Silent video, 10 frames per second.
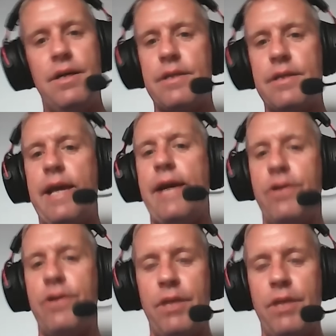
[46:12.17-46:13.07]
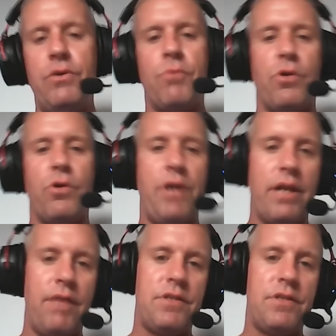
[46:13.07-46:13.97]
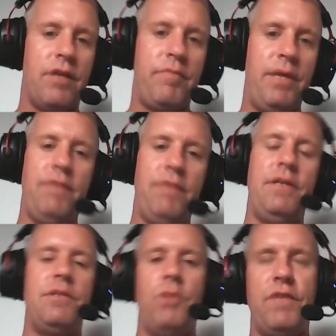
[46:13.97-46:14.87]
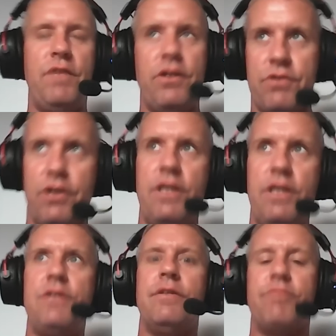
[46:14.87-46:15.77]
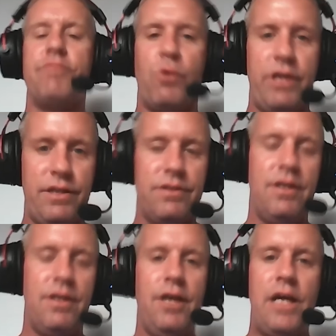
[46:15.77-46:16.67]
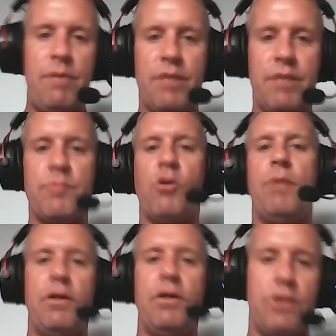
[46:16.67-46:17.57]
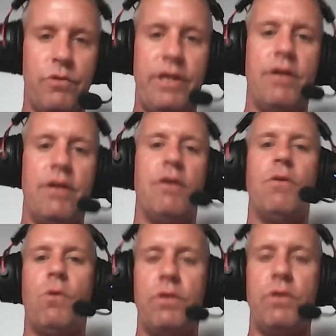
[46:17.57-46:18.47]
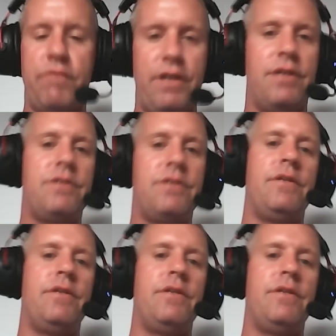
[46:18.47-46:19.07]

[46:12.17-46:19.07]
yeah you're going to be doing more of the nightlife stuff but if you move into your 30s and your 40s it becomes more about your career or your fitness your